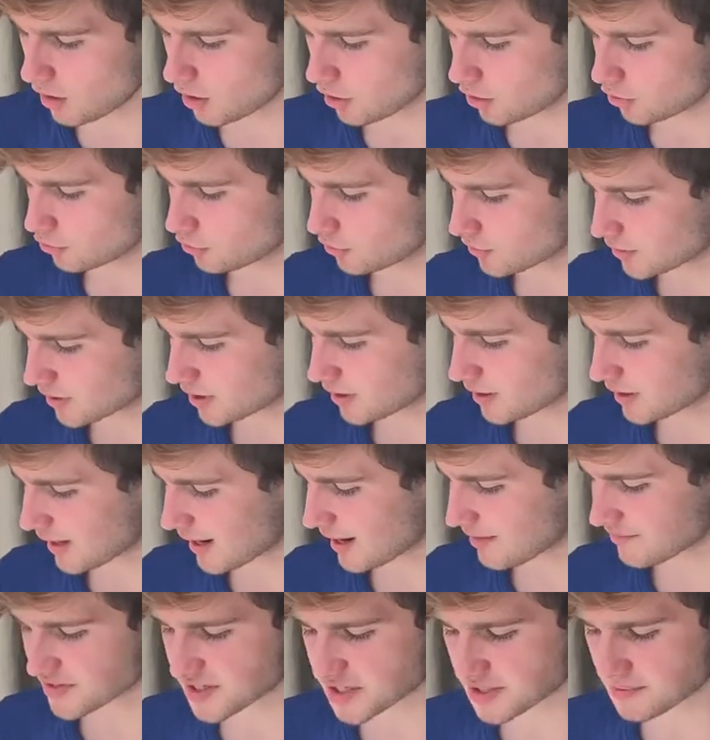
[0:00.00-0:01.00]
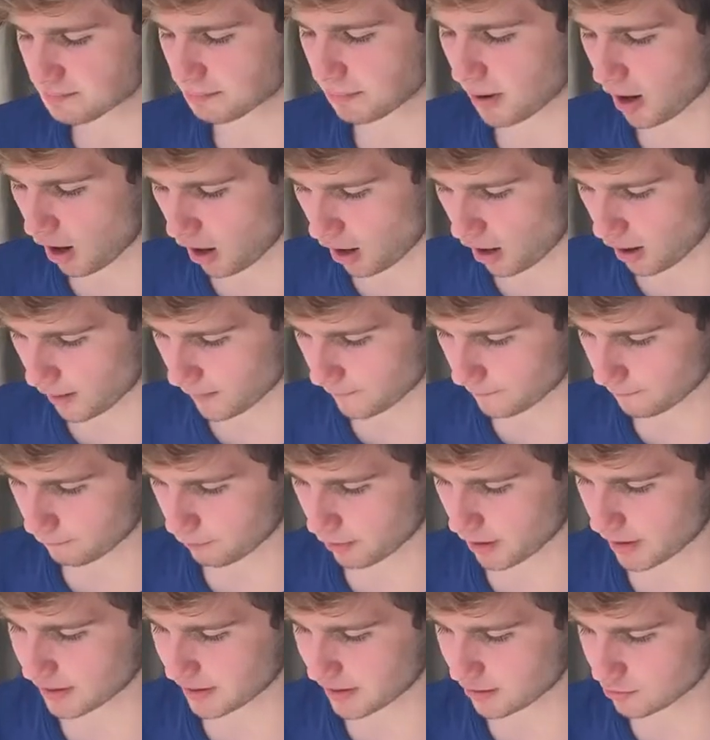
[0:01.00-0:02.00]
you can get this bar,
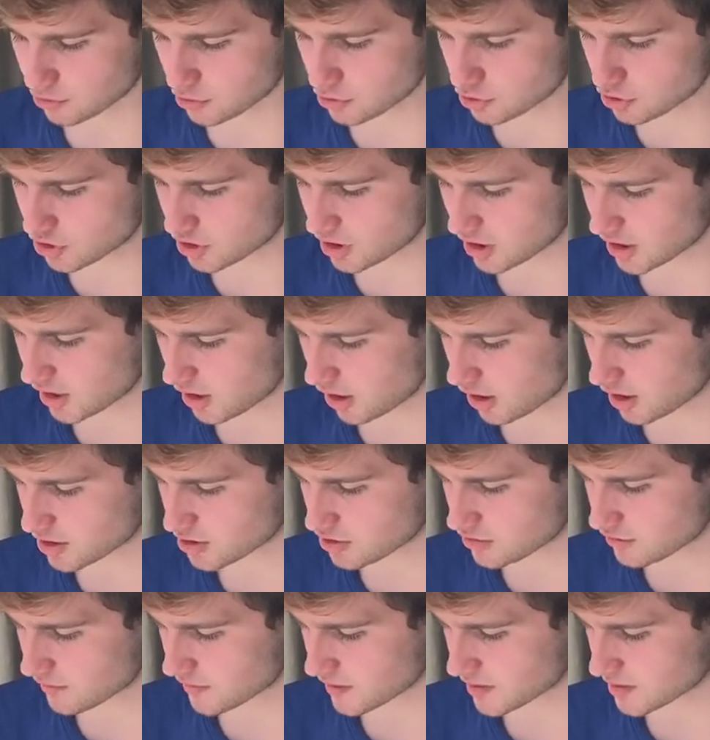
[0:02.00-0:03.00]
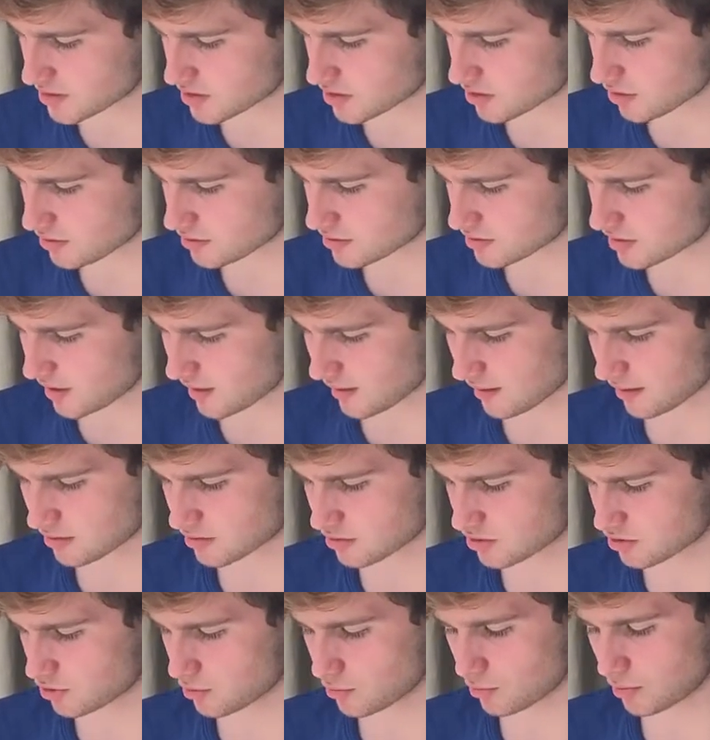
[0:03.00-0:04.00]
right? Now usually I do this so it's like
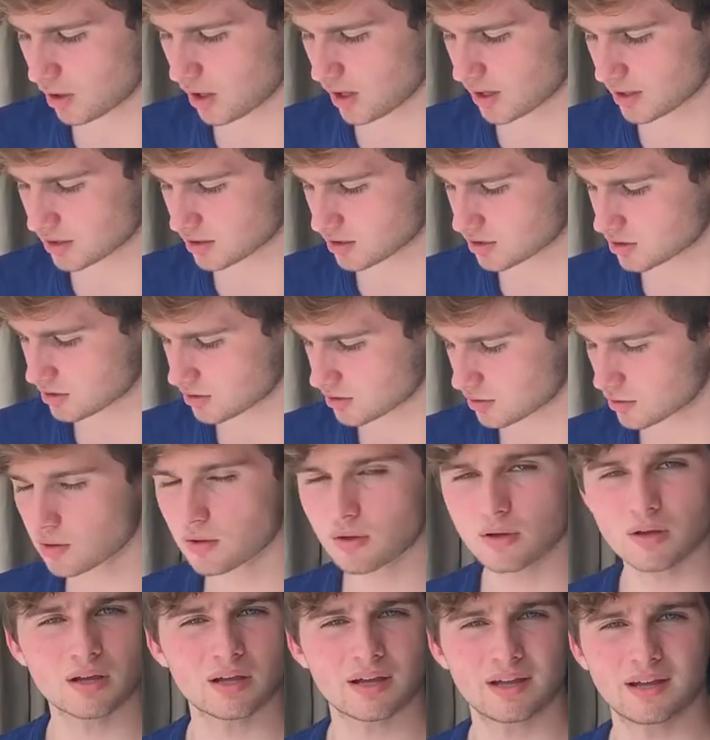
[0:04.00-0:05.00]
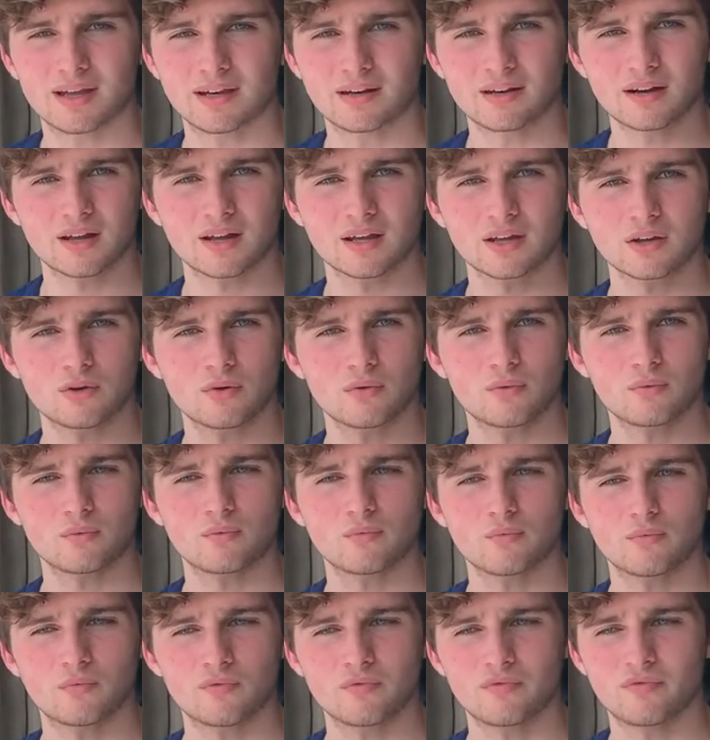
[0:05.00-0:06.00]
2 lines in like
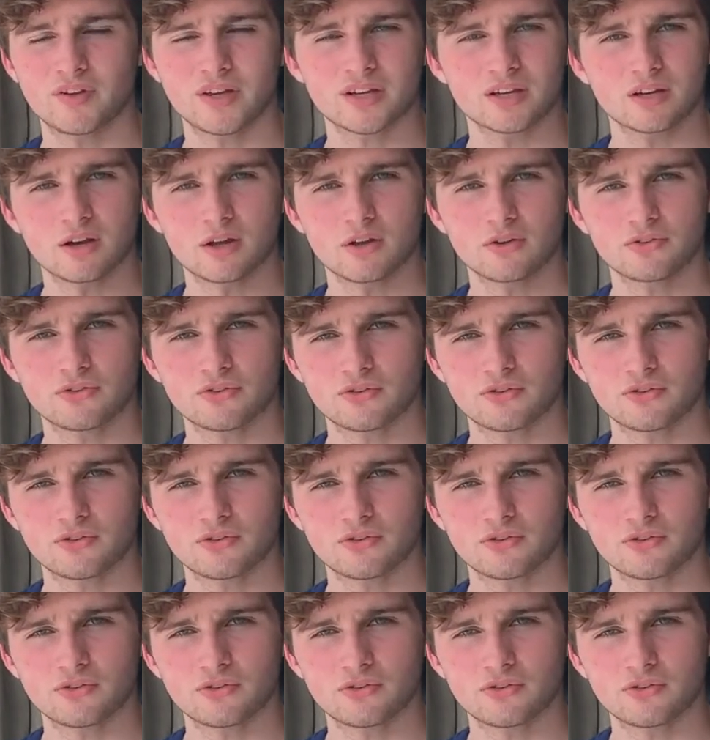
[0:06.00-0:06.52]
thickness.